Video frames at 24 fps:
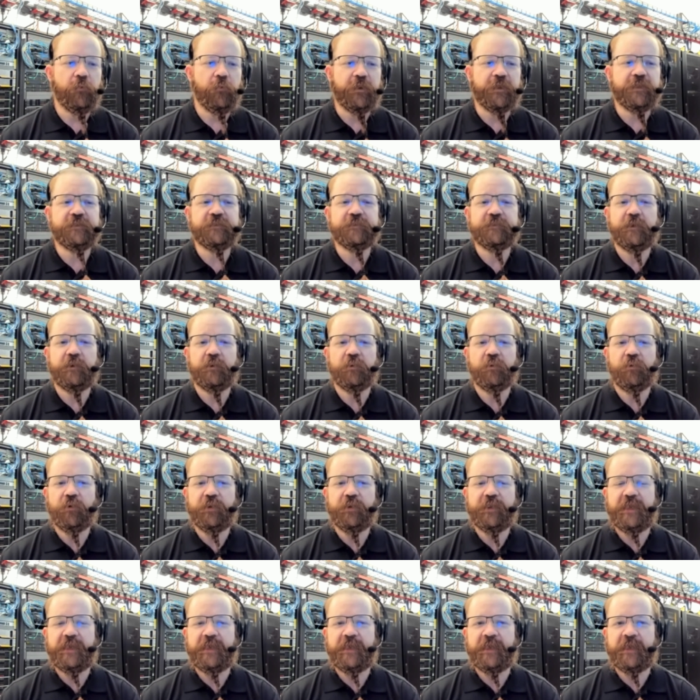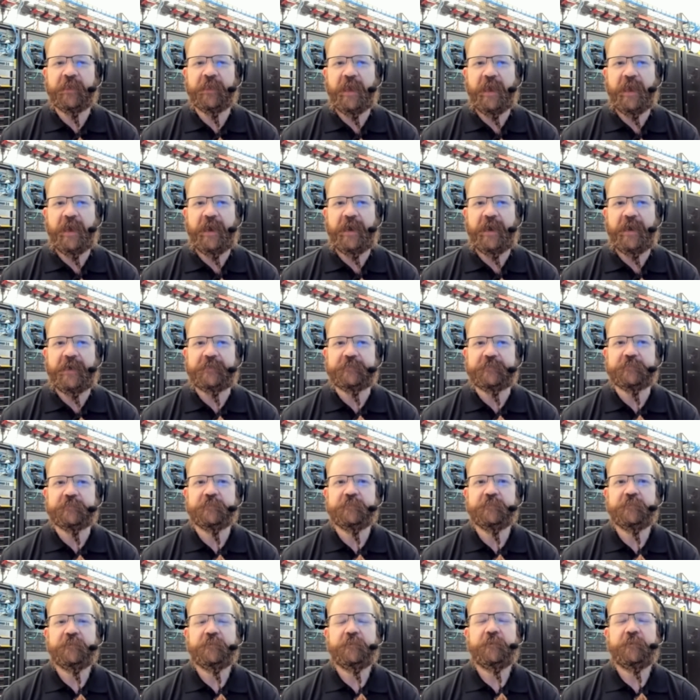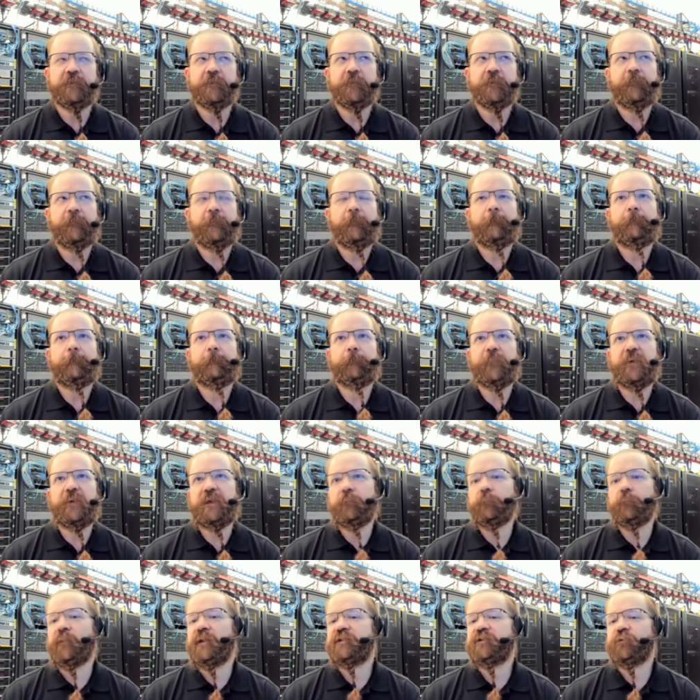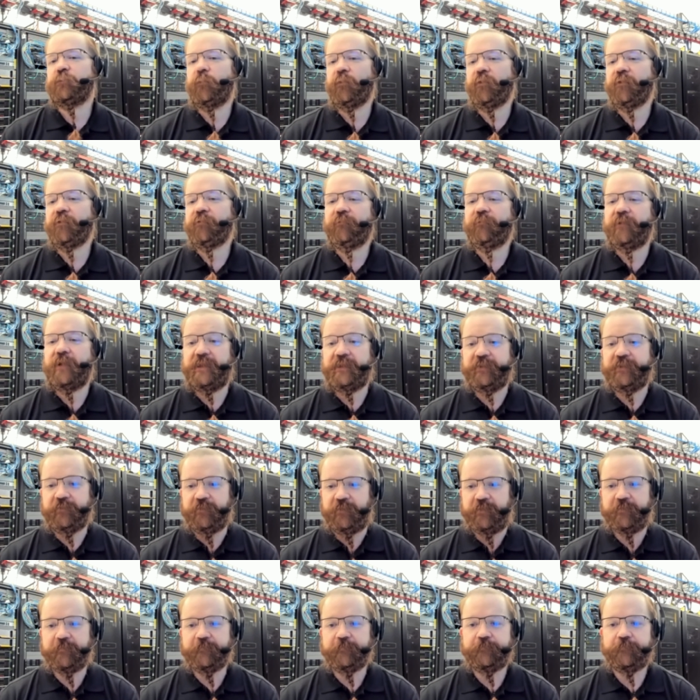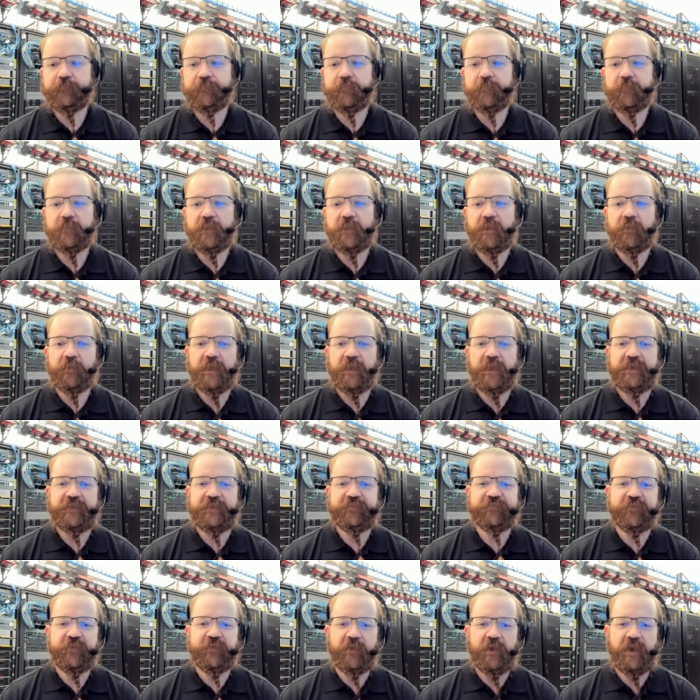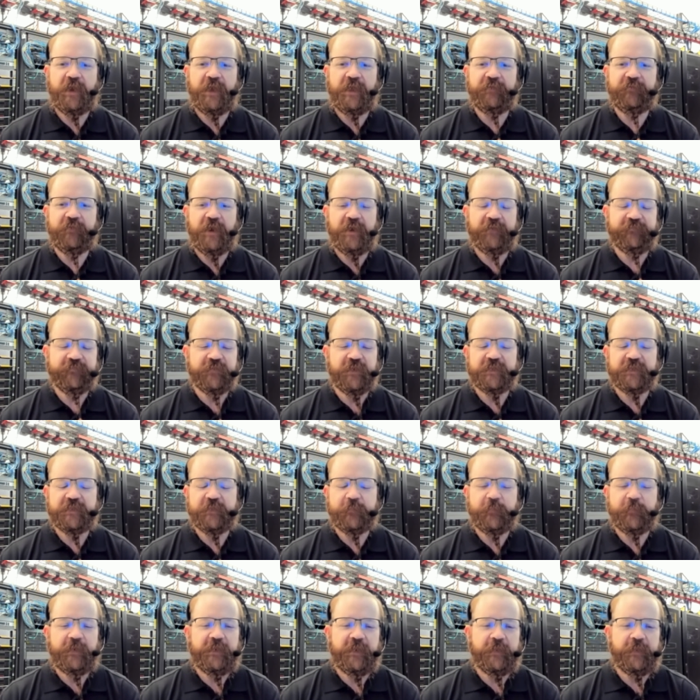We're going to start looking at being much more granular. Okay, so I've talked